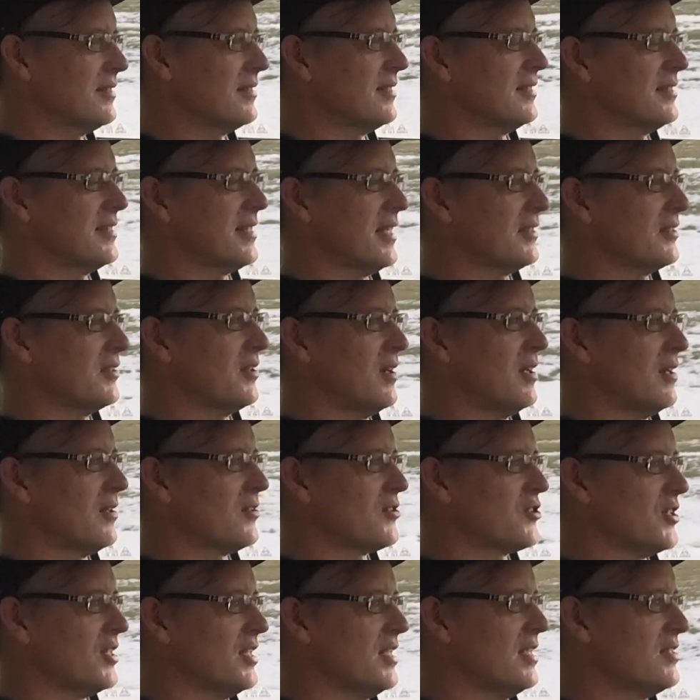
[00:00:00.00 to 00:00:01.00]
the
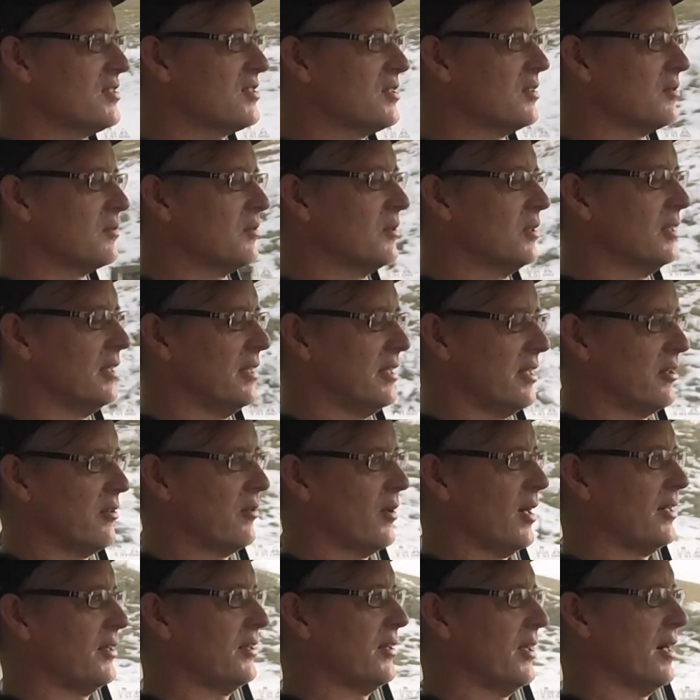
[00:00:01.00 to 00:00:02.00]
technology isn't really
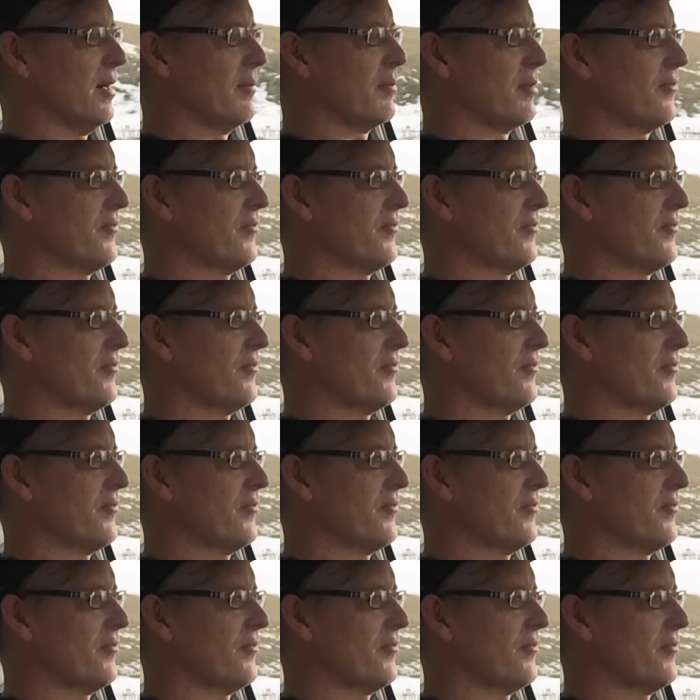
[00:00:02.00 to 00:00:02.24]
quite there.